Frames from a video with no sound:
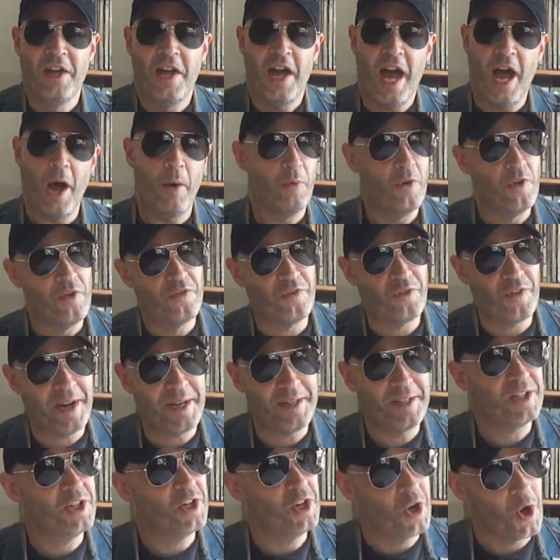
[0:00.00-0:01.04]
our
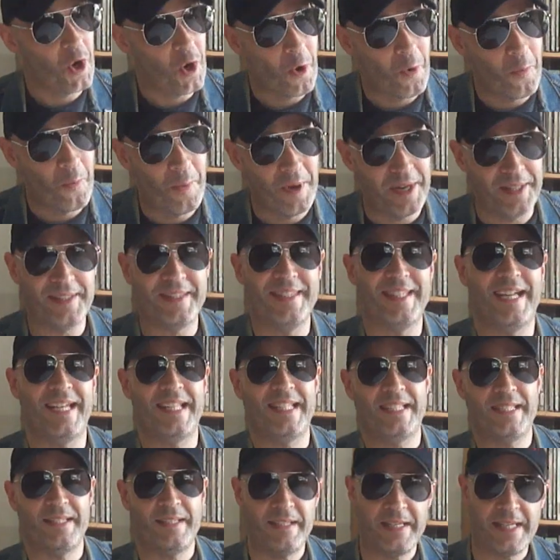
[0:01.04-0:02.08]
friend
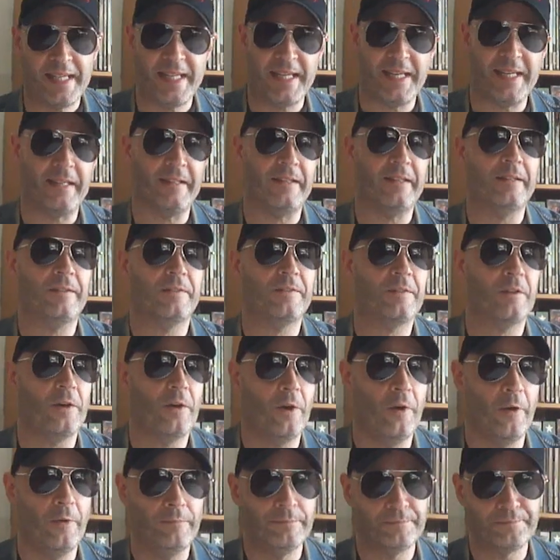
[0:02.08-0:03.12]
COVID-19.
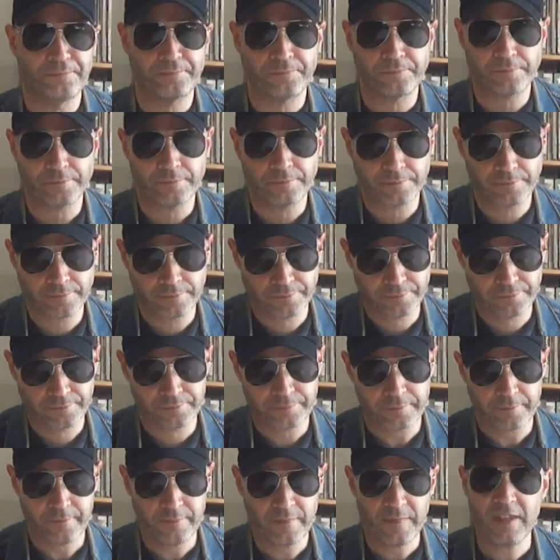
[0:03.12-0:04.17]
So,
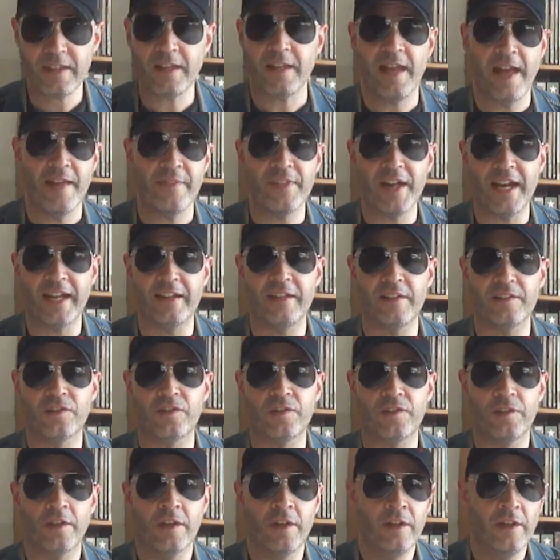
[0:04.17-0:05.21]
and that
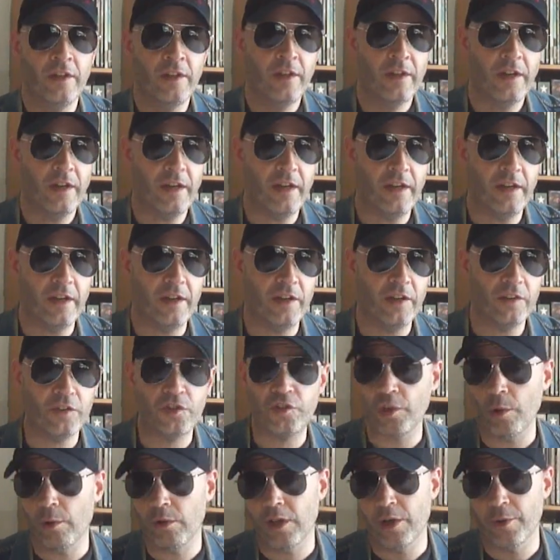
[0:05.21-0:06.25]
is
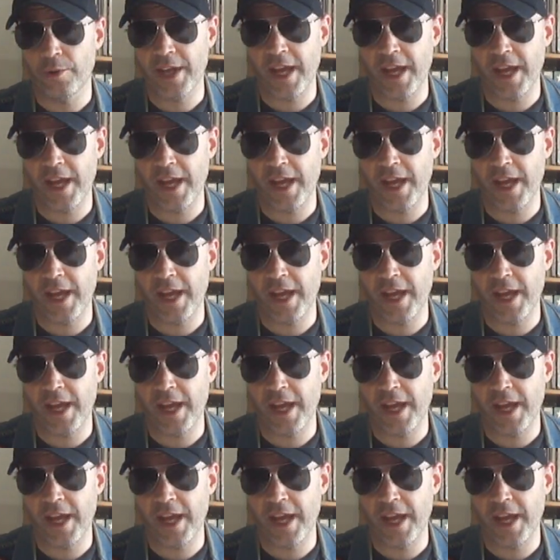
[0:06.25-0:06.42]
solo